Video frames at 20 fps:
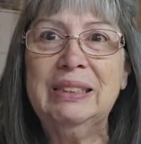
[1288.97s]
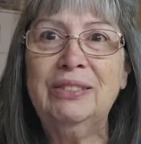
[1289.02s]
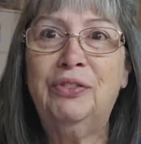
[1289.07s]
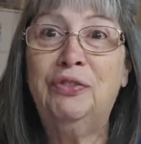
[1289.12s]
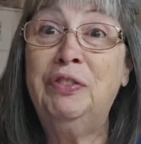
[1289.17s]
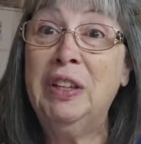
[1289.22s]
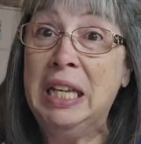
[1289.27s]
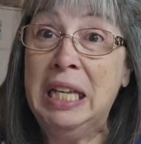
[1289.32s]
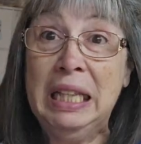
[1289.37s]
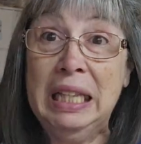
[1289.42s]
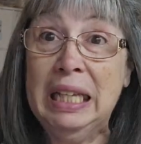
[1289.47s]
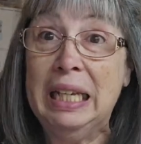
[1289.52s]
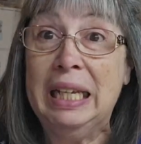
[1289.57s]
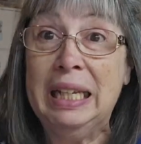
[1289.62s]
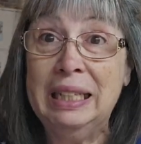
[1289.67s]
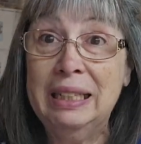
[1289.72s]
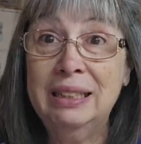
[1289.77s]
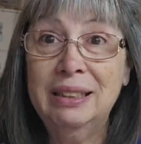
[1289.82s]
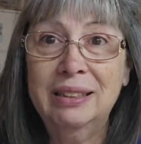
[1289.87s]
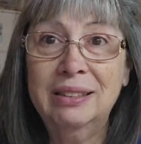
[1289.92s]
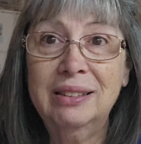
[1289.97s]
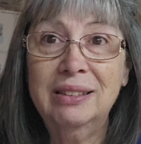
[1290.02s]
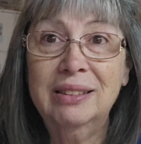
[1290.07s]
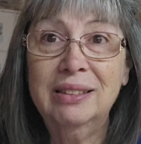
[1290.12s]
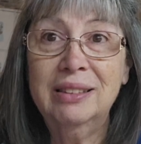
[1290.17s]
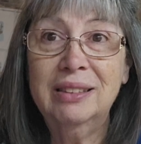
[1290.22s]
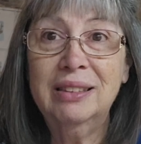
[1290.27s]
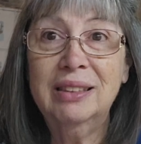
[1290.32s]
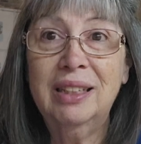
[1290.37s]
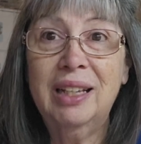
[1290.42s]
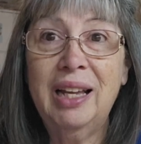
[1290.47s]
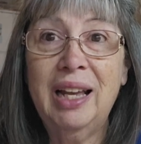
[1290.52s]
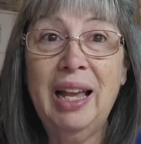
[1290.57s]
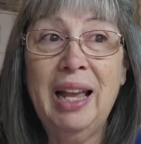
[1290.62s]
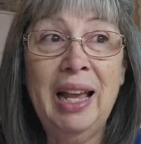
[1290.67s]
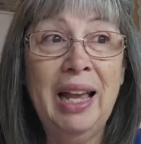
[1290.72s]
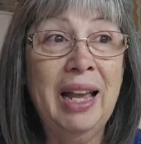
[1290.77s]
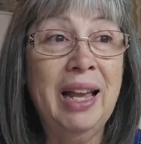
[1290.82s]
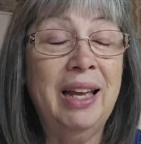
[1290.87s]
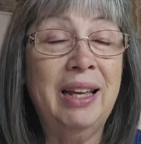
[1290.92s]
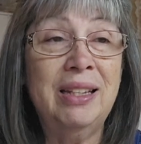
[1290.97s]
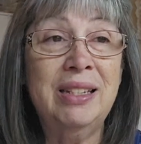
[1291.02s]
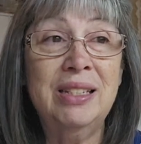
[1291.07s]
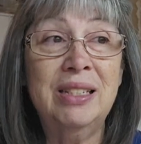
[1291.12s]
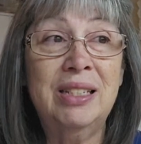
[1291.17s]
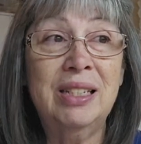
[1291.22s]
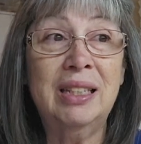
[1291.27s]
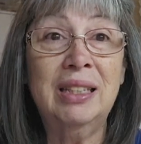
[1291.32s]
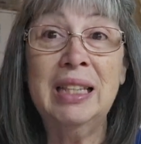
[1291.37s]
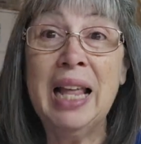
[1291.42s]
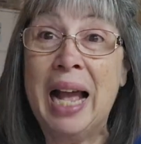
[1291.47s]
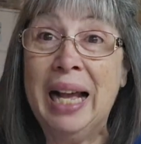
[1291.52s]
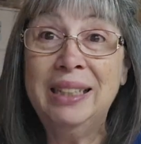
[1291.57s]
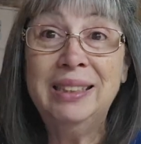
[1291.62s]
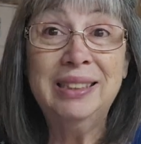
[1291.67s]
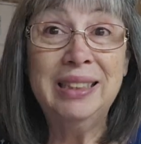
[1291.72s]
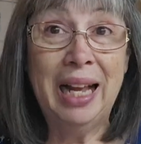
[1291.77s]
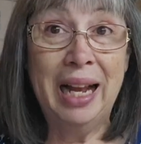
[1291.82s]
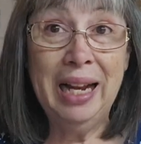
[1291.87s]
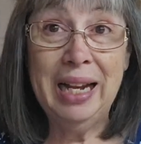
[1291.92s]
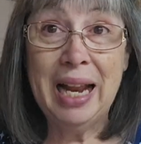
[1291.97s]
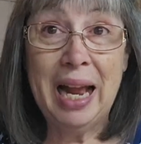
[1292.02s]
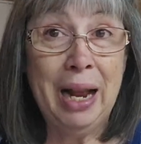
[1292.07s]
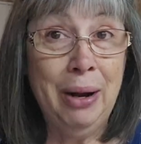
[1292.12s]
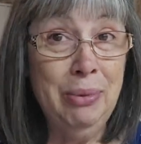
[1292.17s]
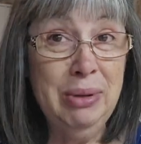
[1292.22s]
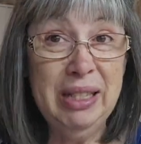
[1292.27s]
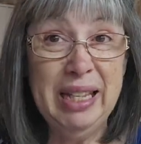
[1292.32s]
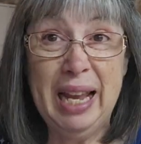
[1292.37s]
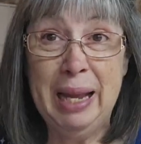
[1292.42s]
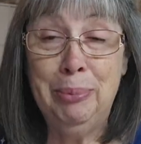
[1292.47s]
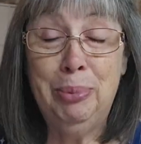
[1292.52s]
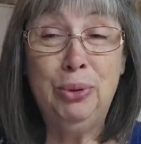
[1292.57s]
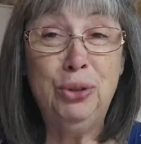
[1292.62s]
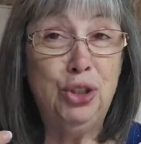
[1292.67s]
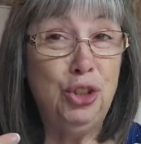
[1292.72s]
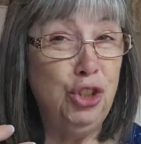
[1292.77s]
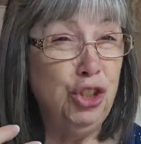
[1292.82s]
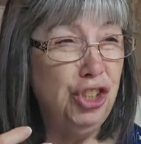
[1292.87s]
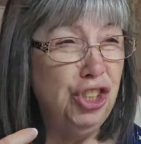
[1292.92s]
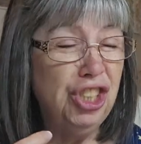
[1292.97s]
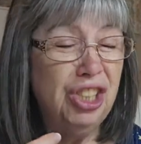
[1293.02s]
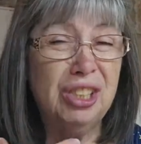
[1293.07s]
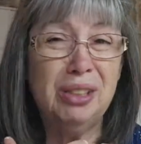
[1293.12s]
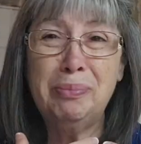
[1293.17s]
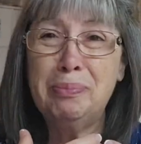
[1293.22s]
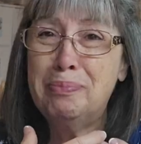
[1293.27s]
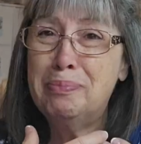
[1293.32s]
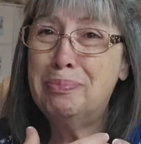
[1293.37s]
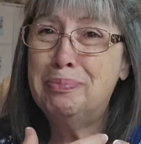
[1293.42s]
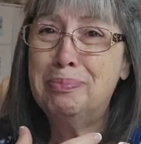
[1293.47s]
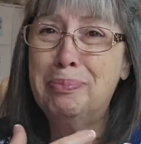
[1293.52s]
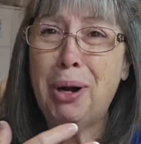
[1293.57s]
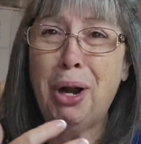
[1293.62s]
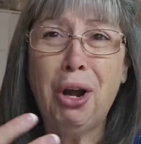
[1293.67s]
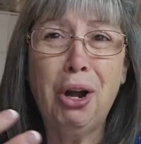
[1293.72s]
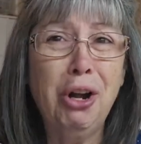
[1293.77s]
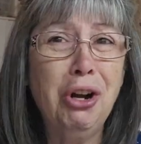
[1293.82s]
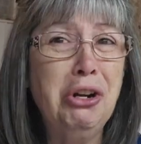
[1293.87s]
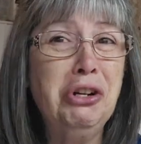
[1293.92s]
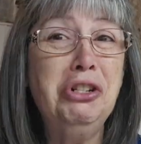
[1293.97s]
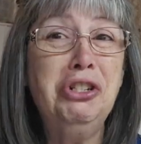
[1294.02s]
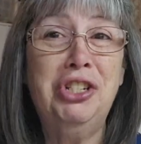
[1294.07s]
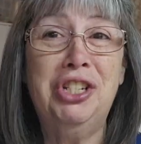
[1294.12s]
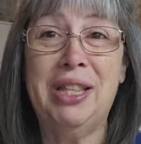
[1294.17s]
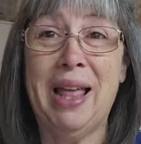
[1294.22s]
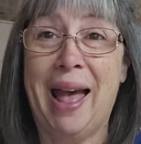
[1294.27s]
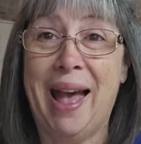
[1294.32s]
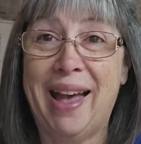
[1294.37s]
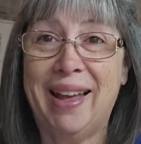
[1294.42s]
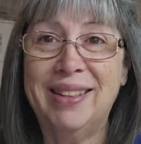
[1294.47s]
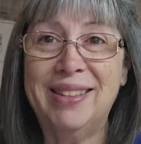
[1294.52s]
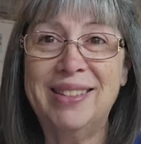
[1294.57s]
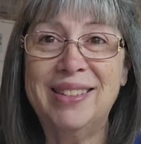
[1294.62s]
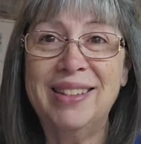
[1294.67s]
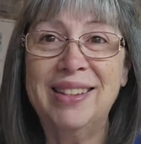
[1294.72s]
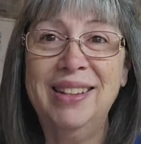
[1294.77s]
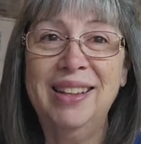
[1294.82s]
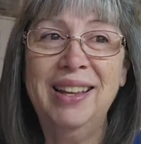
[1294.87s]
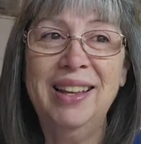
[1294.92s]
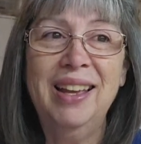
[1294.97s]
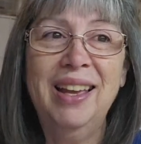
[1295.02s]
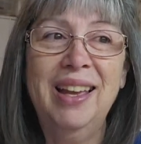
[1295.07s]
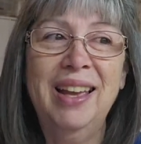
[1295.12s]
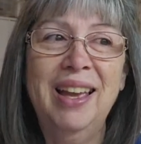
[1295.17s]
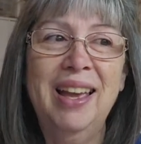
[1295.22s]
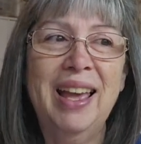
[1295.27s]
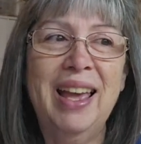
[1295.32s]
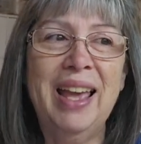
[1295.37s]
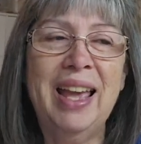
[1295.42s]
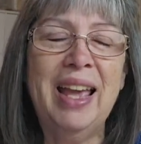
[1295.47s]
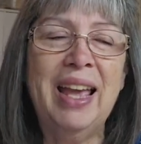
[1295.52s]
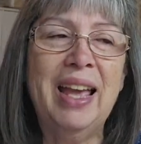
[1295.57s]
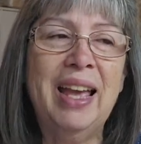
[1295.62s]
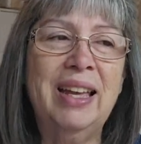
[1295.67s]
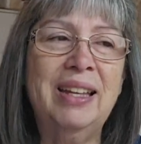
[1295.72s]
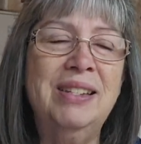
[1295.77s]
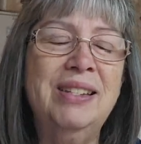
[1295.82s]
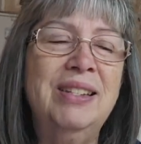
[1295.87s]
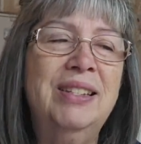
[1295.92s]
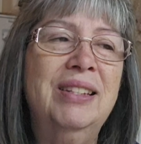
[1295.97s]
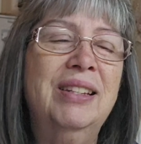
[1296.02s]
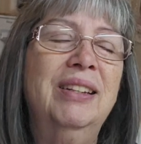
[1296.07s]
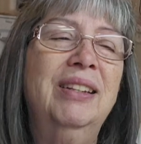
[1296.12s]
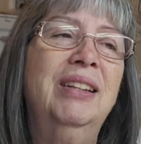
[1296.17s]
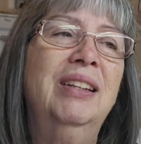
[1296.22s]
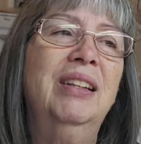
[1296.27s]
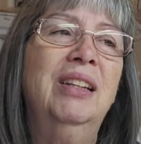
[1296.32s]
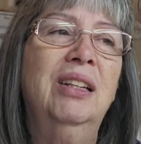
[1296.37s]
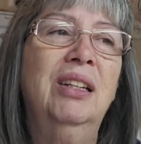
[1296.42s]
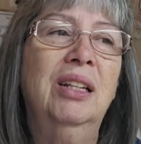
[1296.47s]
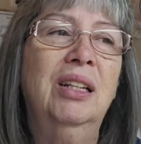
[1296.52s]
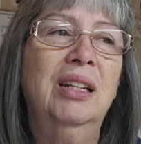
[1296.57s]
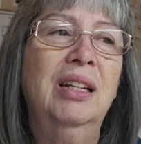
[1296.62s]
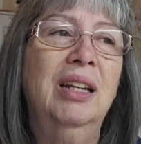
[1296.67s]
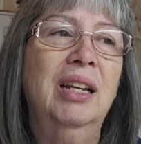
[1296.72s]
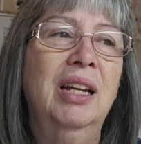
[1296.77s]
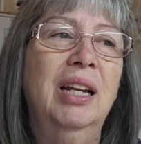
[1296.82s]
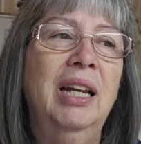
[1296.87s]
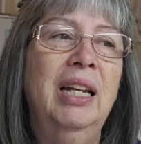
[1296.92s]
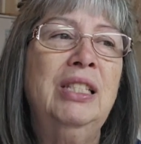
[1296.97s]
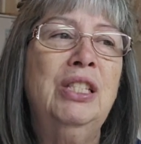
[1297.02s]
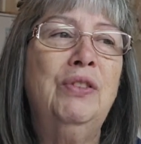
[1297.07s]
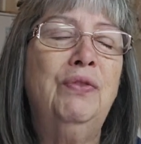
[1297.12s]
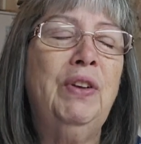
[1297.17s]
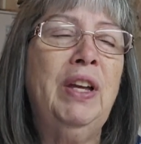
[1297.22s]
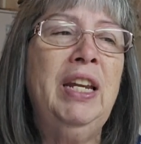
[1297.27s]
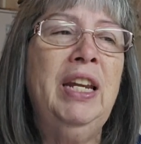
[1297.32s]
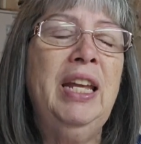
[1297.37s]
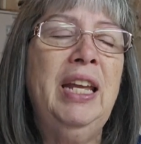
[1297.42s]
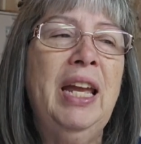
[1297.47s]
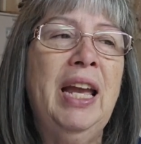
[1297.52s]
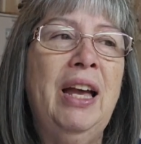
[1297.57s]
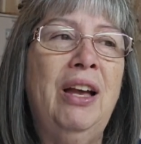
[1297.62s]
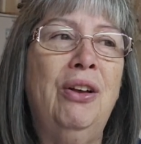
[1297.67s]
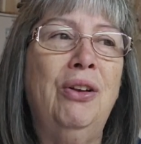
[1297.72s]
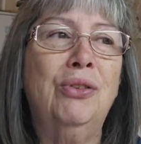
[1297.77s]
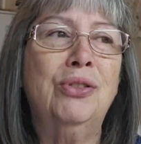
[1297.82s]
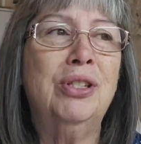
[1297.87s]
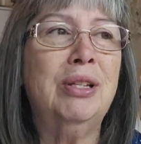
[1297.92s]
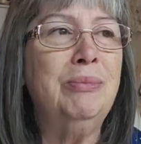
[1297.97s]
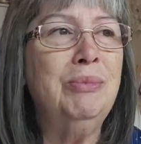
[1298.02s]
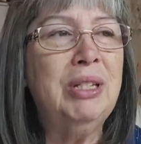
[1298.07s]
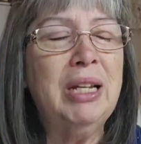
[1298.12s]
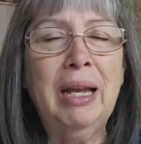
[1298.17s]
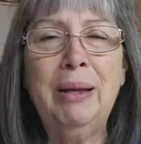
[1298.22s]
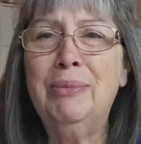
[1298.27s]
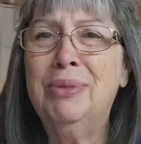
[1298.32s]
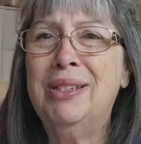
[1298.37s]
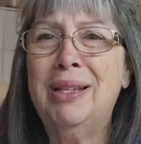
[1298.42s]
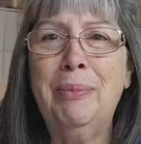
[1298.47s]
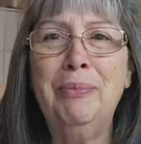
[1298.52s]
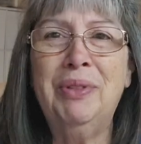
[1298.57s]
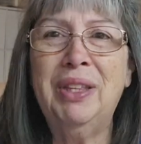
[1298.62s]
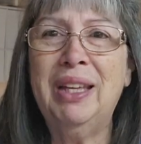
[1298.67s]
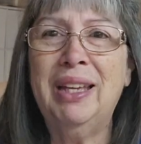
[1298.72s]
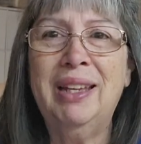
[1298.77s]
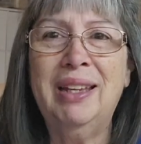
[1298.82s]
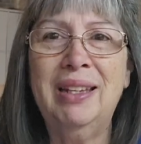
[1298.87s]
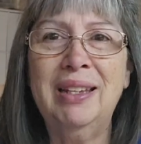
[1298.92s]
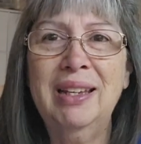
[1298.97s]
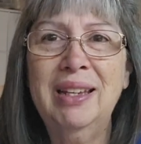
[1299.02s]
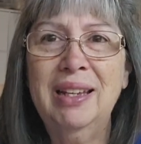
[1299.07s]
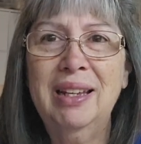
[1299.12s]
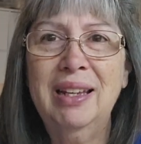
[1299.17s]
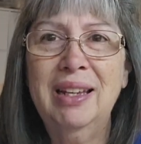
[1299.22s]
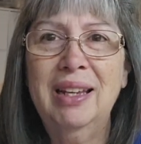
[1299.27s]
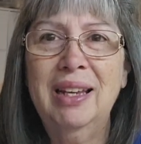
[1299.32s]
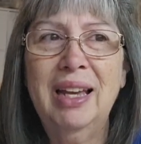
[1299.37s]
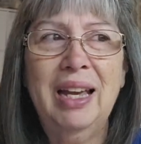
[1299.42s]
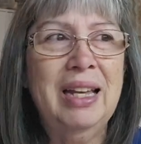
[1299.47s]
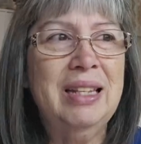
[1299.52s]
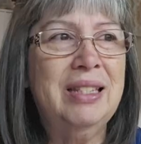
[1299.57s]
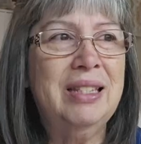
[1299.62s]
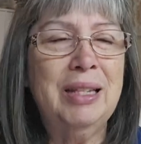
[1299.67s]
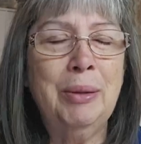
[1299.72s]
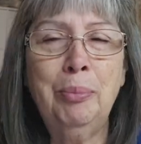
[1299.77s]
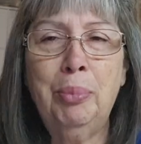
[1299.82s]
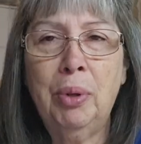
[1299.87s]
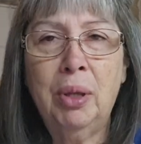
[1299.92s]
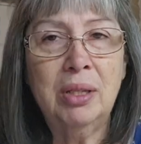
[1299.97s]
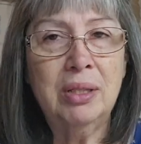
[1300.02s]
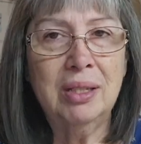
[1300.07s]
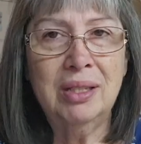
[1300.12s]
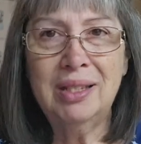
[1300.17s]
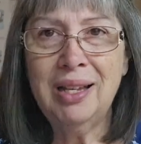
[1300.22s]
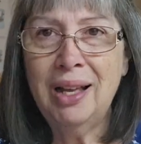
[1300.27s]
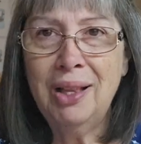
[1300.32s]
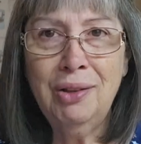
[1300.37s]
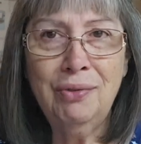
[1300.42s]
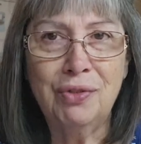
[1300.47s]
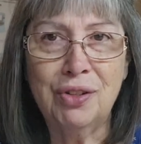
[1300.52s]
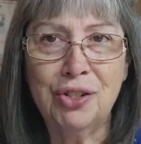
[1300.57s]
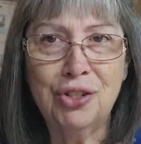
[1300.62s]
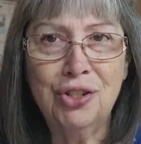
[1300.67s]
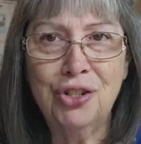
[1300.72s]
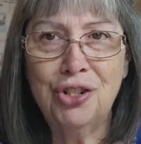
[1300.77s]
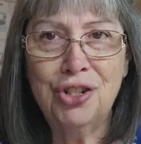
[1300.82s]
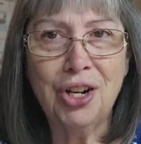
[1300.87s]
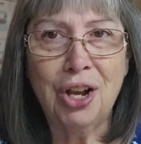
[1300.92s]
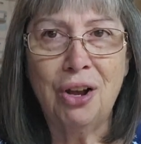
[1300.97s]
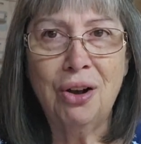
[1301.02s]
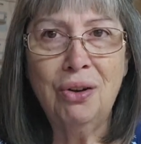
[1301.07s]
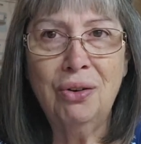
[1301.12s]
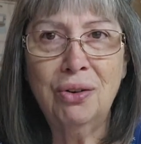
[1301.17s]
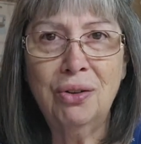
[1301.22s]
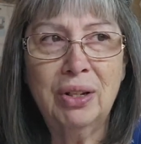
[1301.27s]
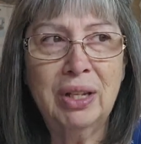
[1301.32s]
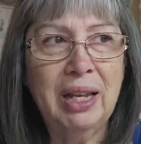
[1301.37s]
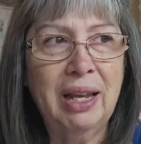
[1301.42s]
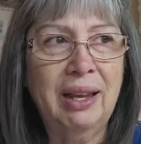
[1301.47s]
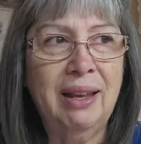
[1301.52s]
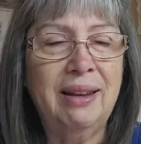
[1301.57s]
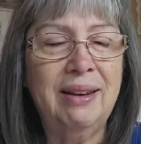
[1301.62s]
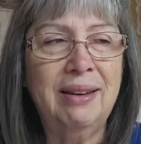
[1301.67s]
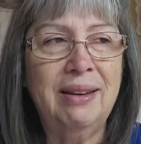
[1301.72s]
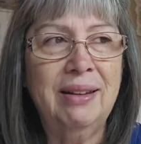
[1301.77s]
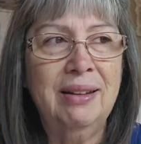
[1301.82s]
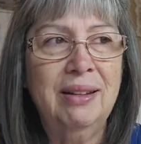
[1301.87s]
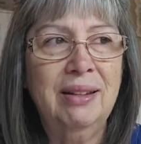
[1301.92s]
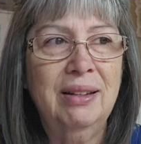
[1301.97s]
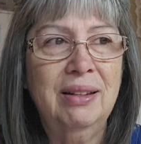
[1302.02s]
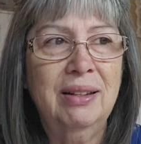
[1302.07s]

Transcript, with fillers: feeling. And last night I was able to just purge that. And it's funny how sometimes something as simple as a television show can